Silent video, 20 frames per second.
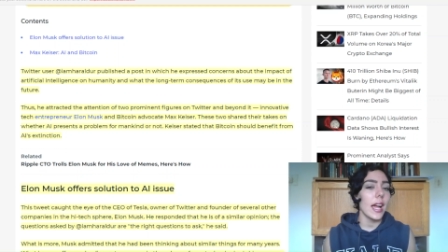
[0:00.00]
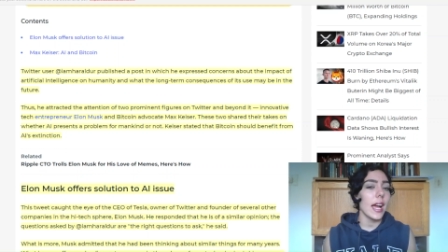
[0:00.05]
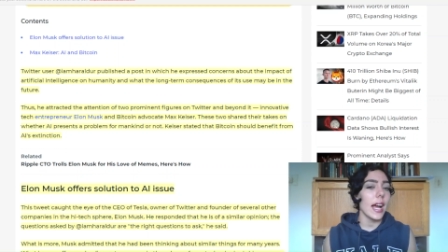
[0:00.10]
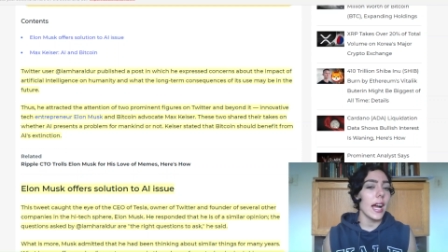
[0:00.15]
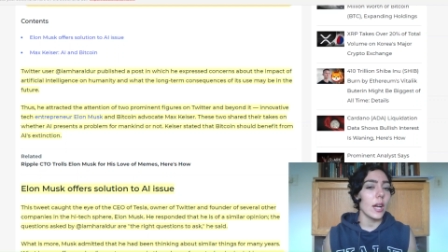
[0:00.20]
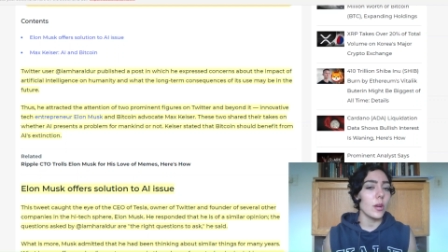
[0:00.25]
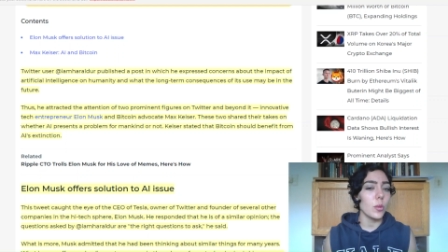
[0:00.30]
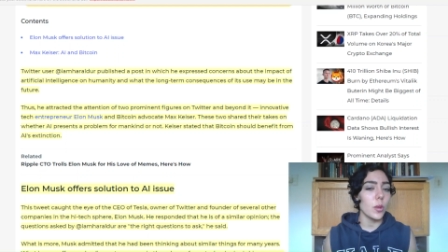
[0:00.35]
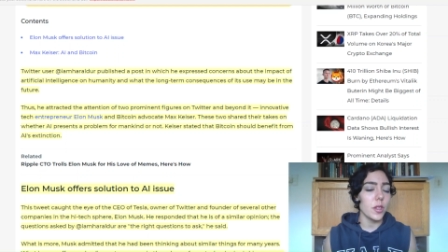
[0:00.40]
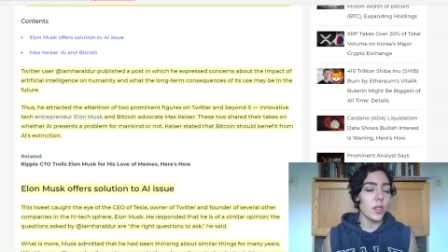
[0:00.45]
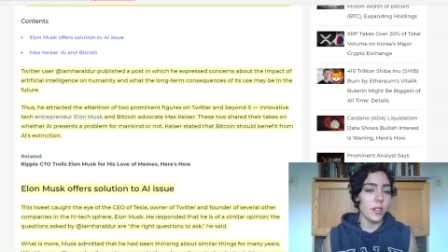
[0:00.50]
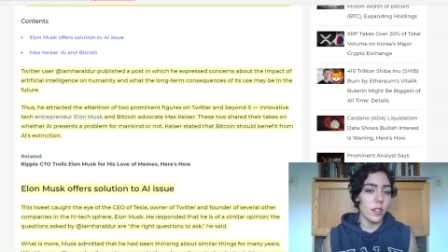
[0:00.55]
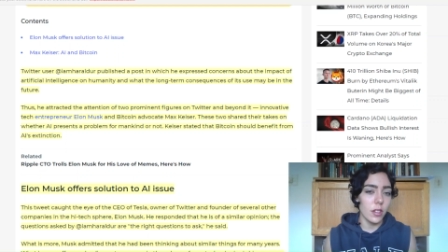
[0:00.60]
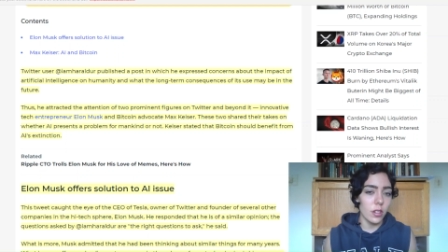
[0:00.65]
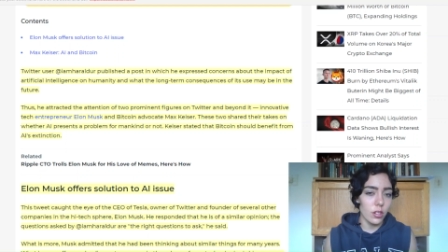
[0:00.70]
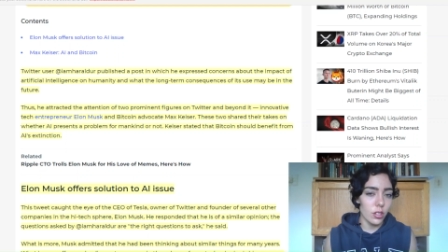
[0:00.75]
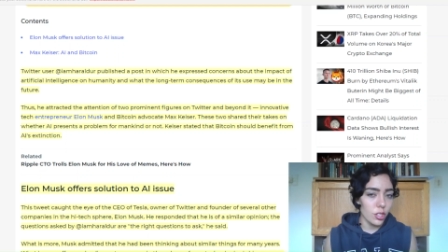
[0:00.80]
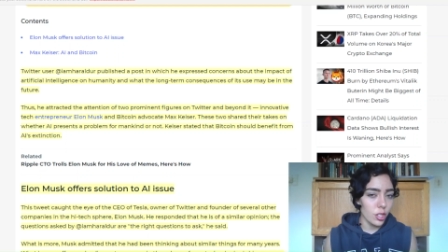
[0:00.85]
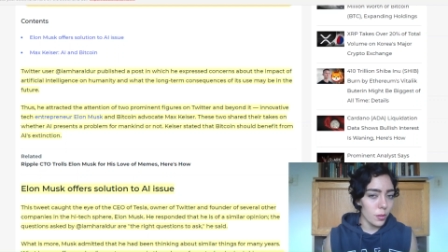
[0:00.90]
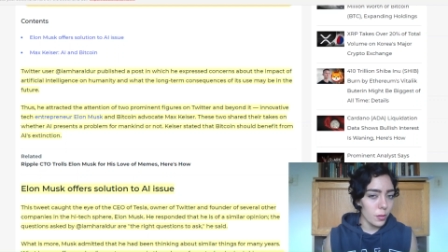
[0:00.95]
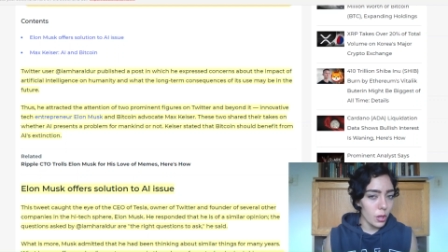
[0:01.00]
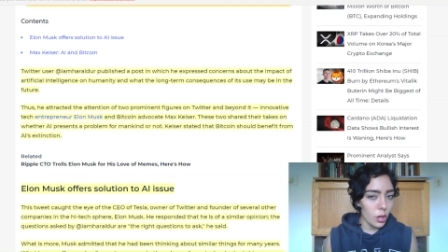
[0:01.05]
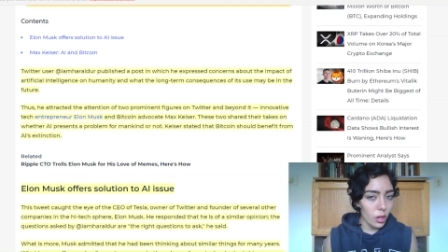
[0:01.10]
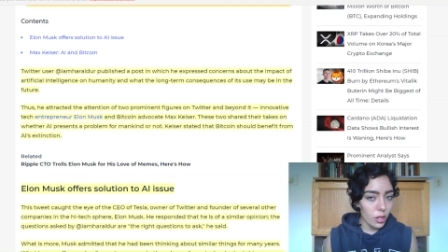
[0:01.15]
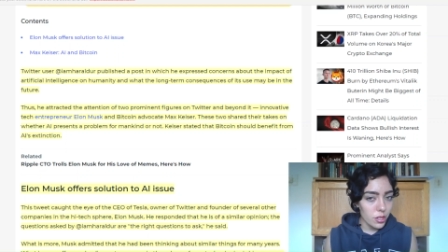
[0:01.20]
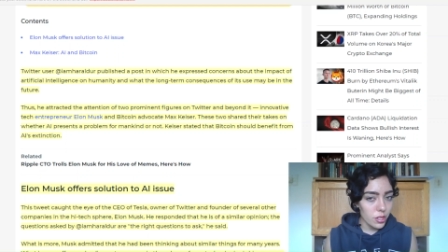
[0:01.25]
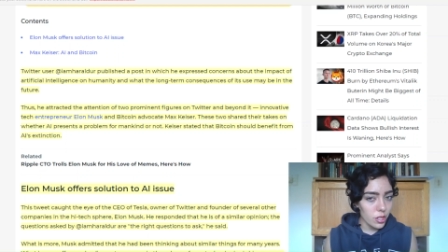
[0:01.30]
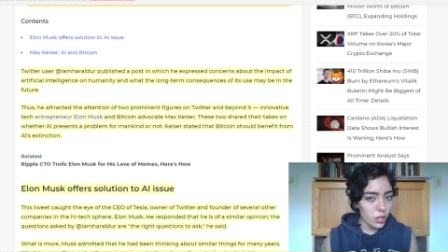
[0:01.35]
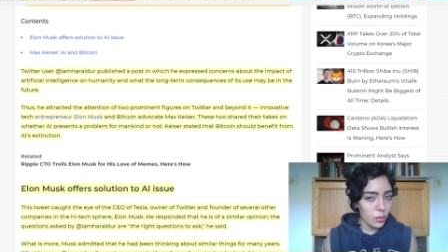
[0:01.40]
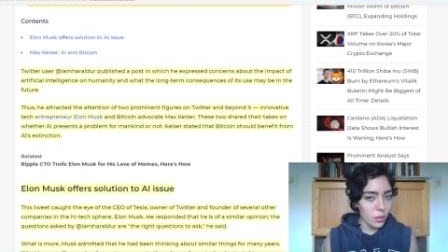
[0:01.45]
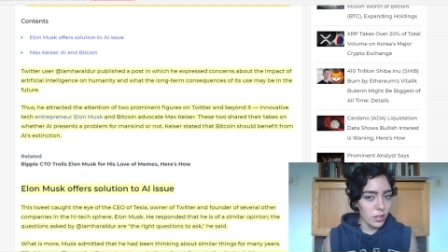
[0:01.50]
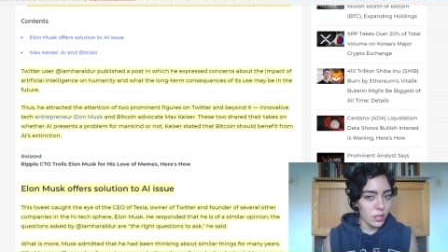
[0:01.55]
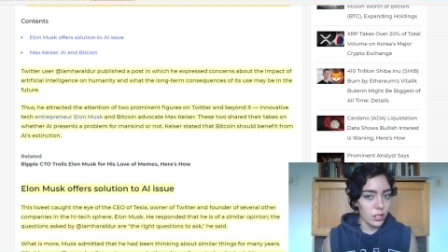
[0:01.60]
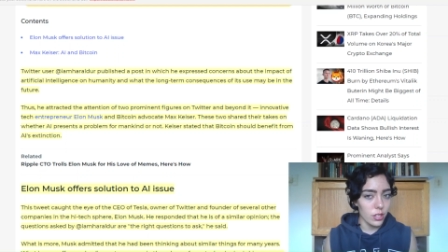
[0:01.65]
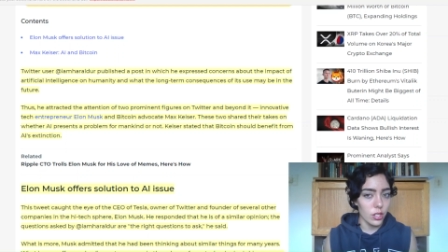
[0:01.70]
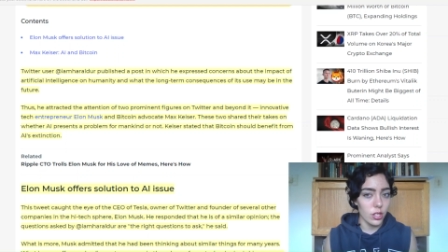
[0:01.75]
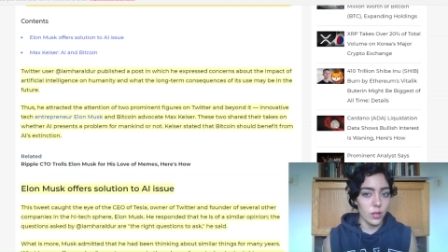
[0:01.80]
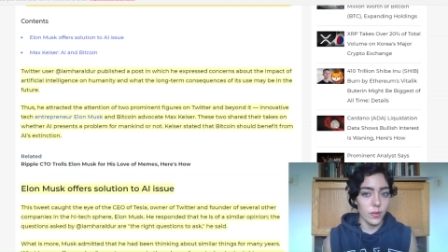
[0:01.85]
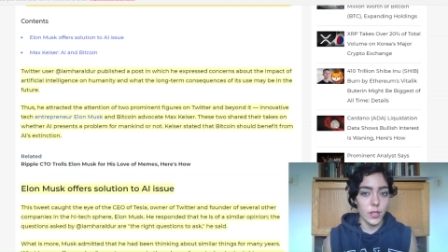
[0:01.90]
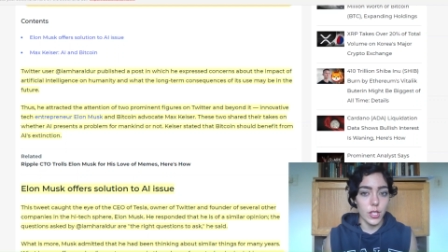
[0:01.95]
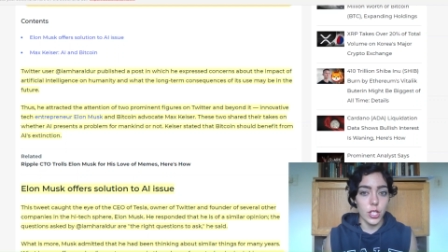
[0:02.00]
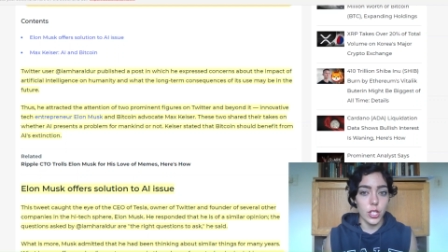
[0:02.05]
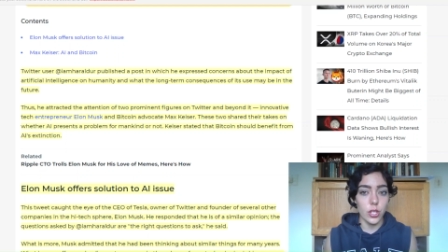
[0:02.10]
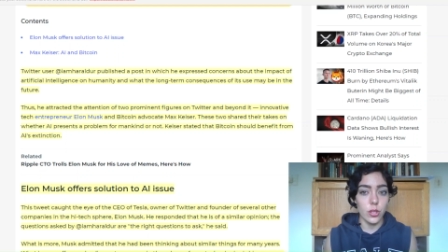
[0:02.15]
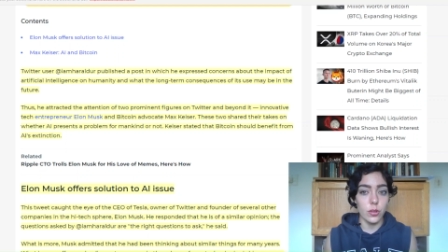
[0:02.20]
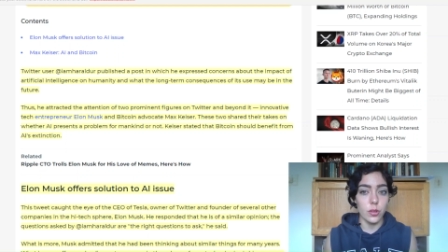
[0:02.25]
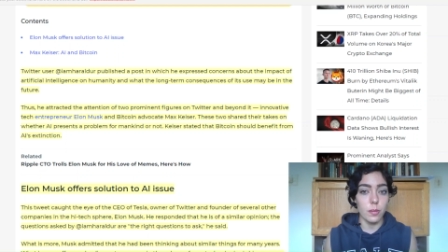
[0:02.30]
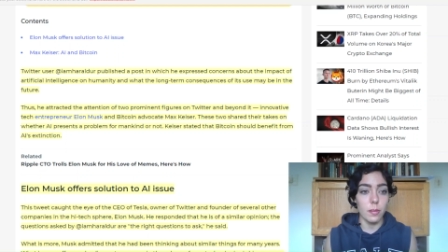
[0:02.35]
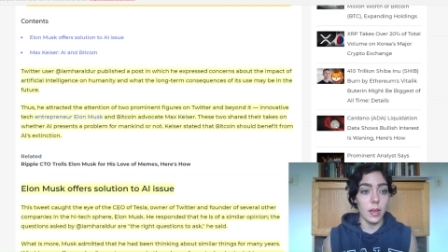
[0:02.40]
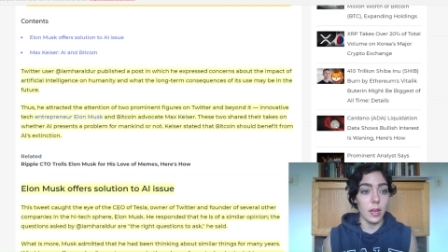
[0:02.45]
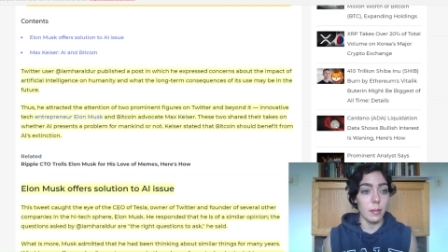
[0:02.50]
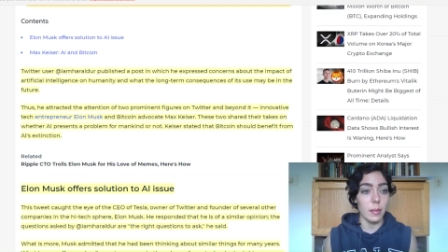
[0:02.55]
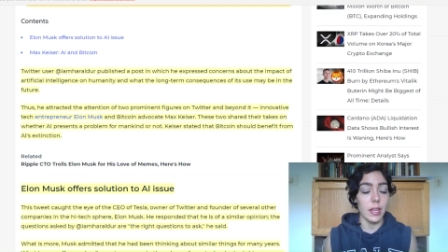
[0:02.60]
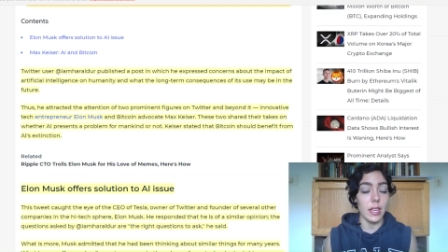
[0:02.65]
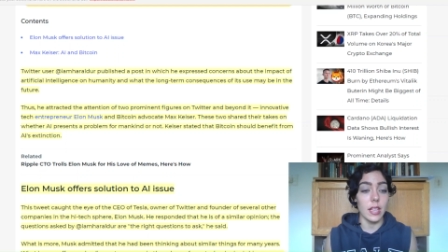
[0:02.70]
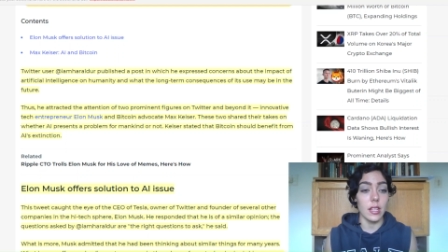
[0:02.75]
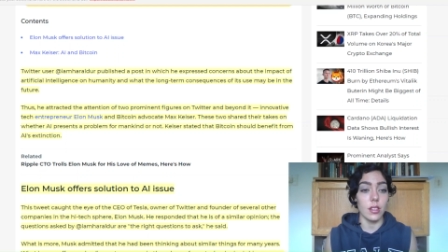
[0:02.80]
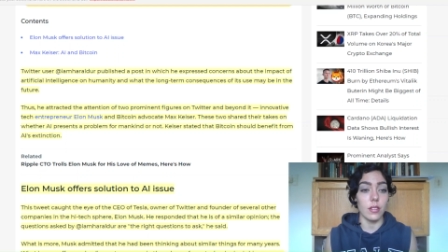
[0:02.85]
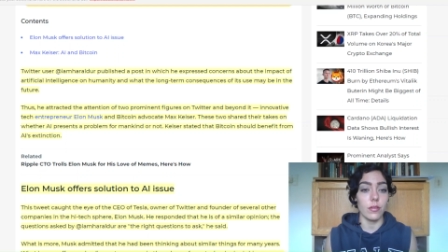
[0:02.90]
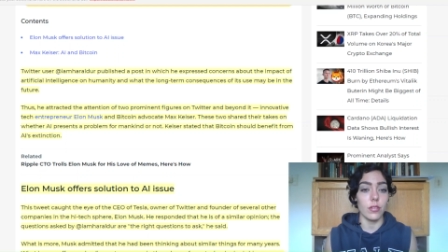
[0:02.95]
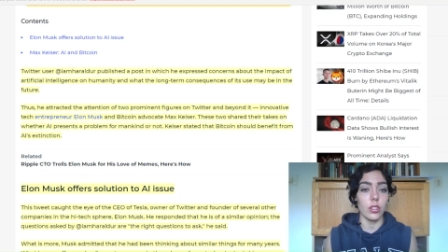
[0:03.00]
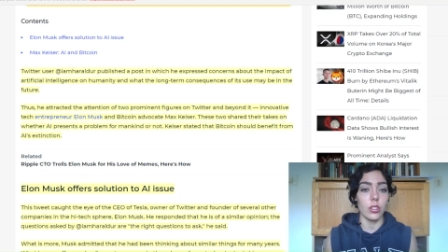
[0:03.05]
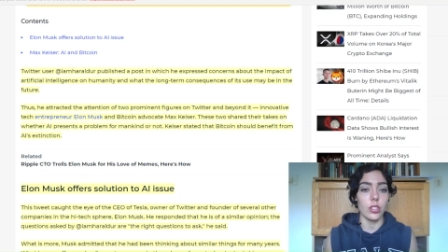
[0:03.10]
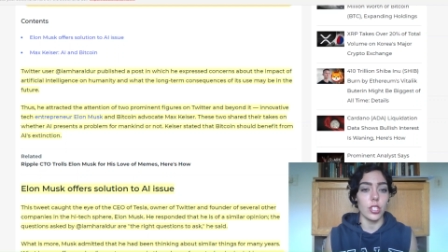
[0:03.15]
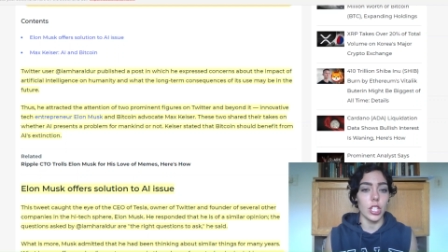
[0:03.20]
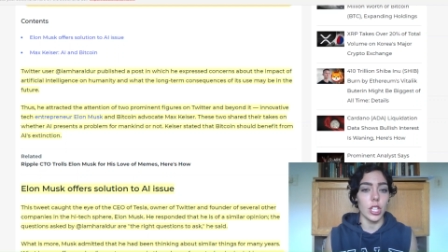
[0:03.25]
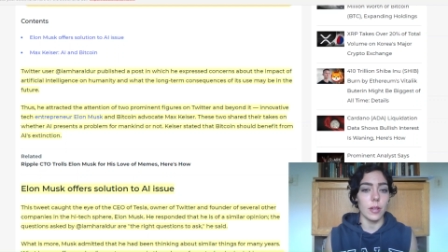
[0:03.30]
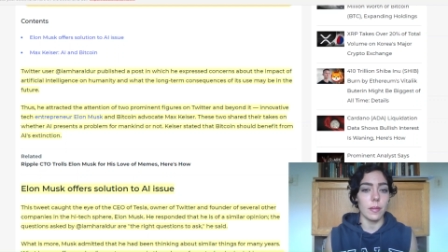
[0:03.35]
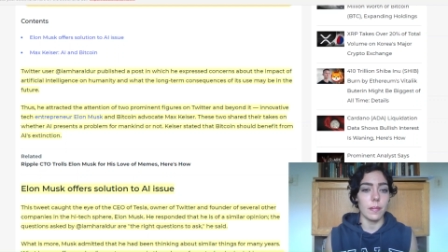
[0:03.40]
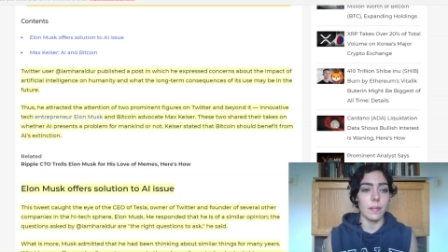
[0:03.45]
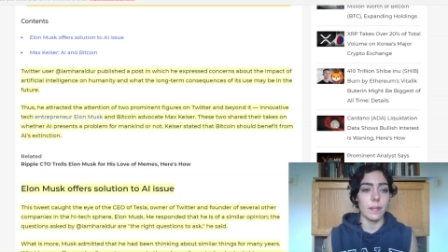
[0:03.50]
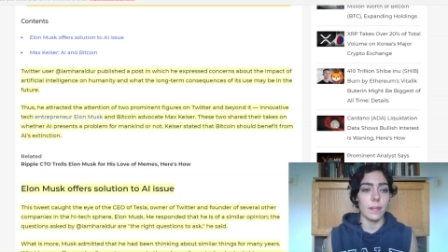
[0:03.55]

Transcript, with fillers: and what the long-term consequences of its use may be in the future.